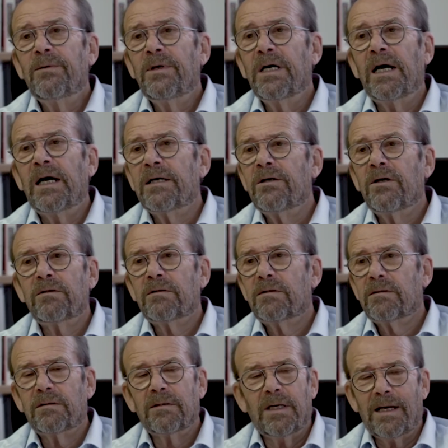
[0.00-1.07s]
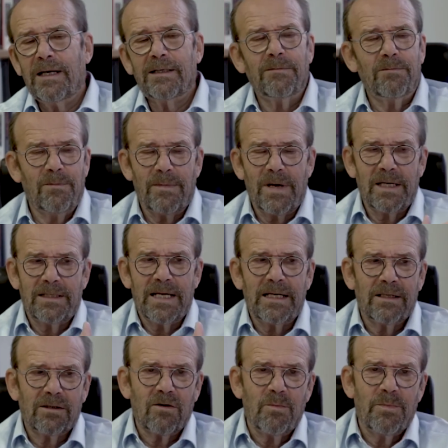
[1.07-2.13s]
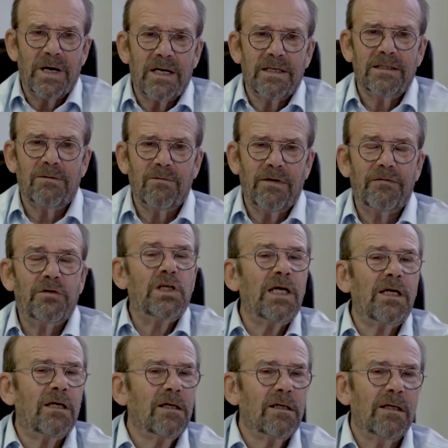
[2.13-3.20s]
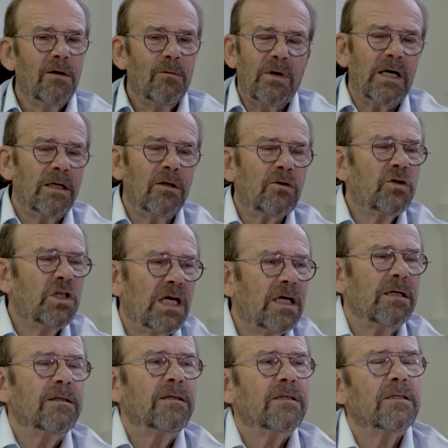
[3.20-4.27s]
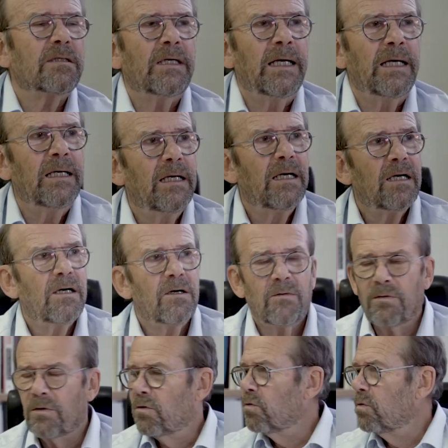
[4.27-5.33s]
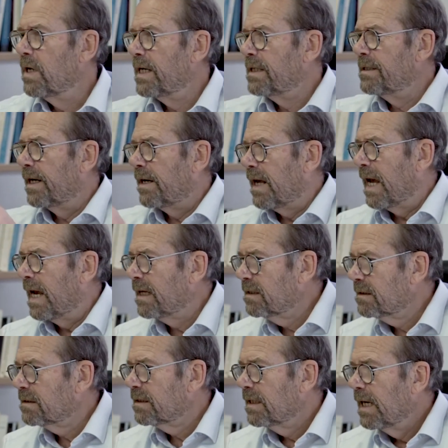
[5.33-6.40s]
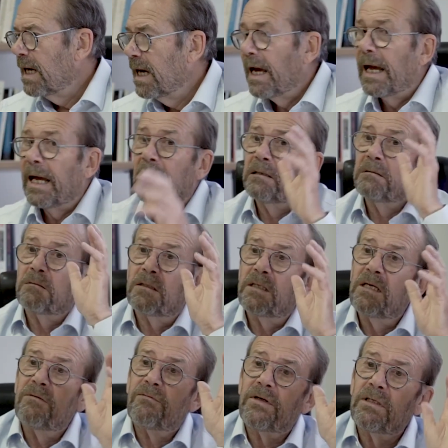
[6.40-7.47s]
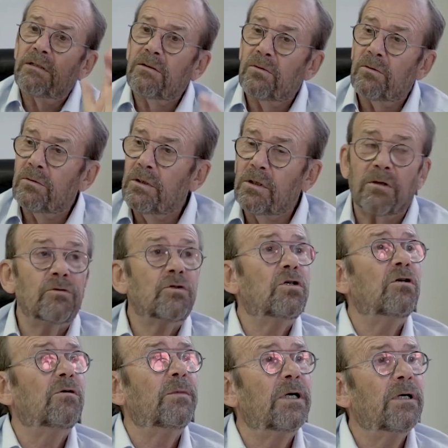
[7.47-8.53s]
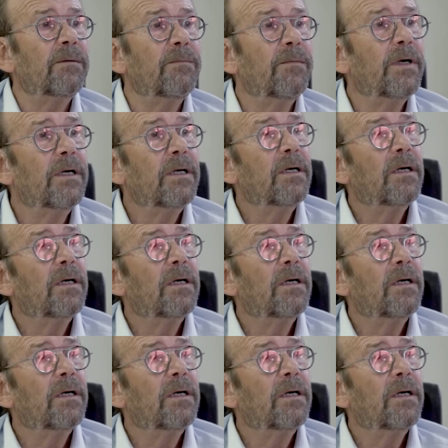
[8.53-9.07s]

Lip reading: We are not, I made then the comparison with we are not chickens who lay their eggs and leave it to the consumer